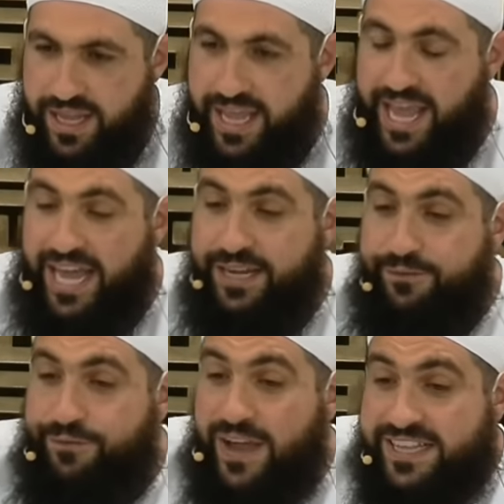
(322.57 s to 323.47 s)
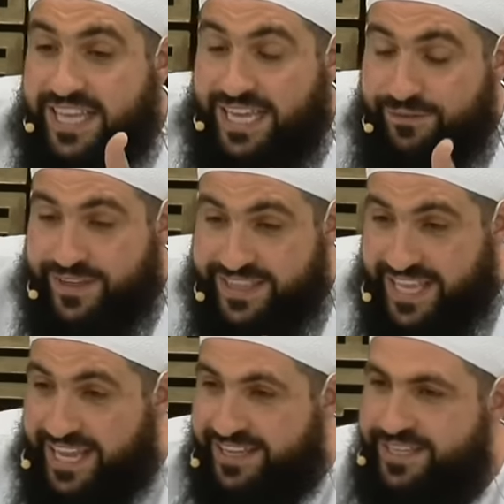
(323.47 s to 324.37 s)
And in fact, even
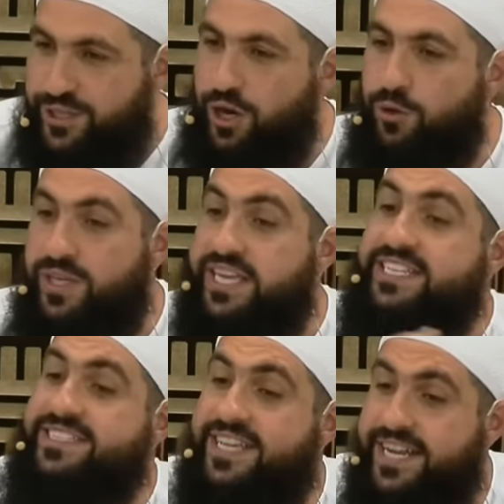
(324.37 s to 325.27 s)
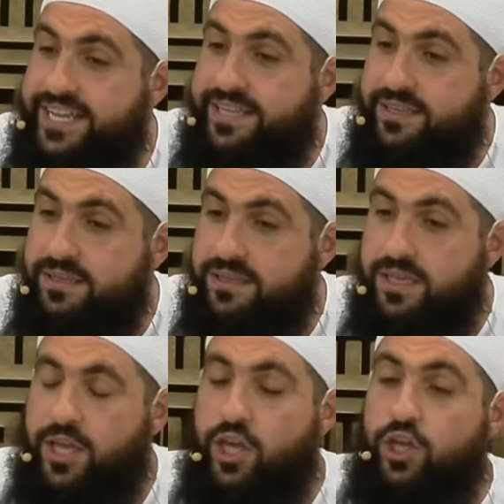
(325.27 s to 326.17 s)
that, you know, yesterday,
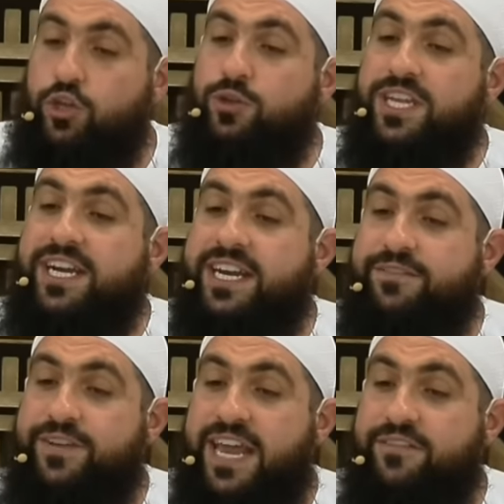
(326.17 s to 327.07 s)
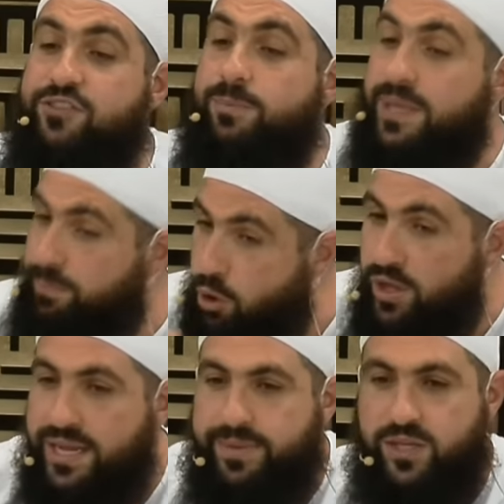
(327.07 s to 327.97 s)
you didn't even have to be
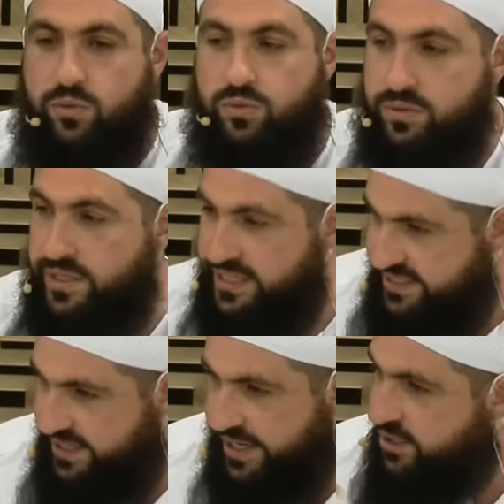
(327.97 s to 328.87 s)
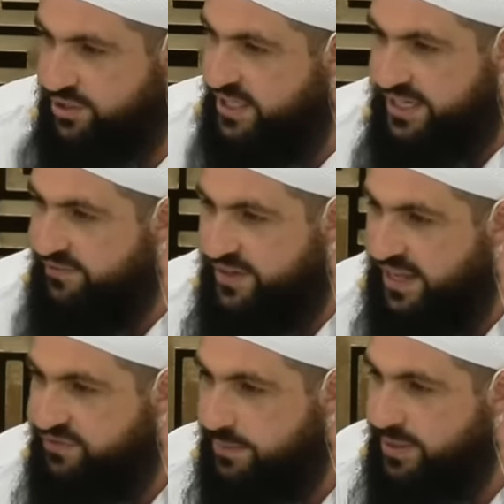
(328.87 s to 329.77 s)
born a male. Yesterday, you didn't even
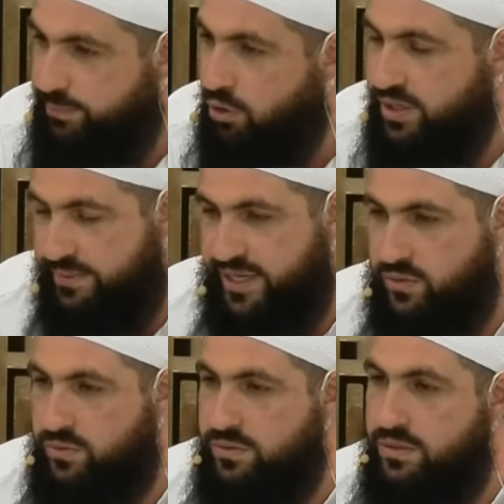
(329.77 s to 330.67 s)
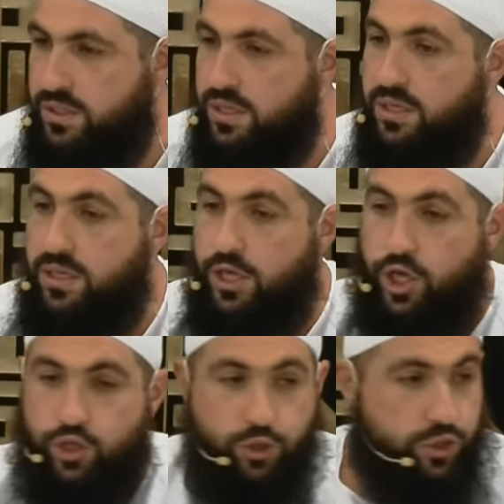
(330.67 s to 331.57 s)
have to be born a male.
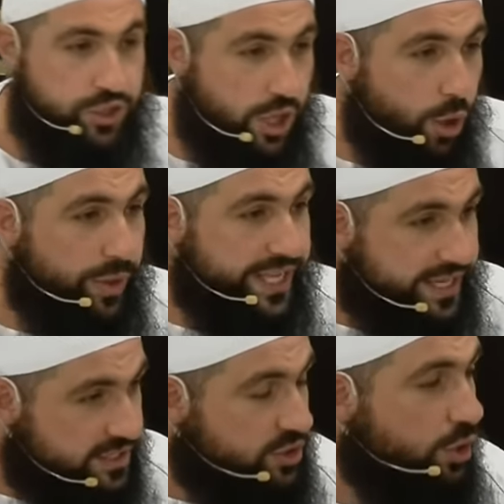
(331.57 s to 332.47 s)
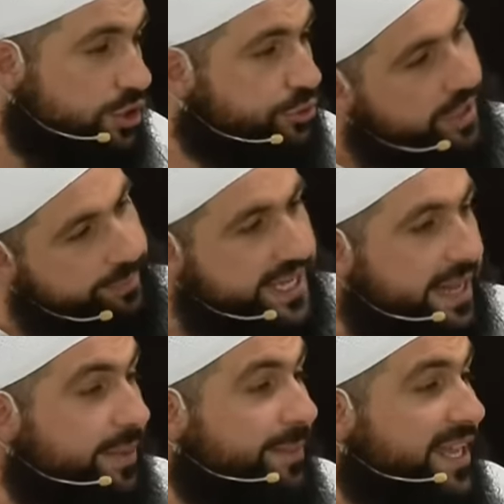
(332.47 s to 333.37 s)
You could go and get a surgery and
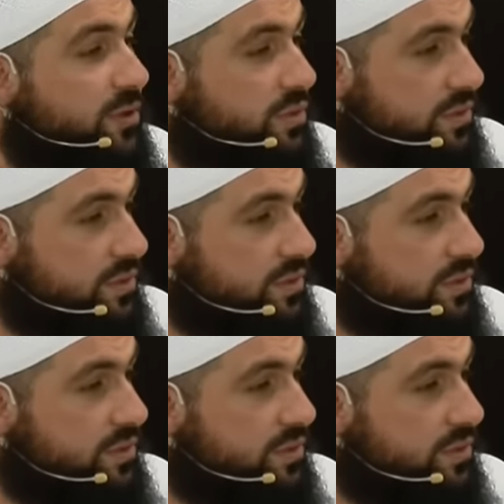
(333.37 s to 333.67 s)
become a male.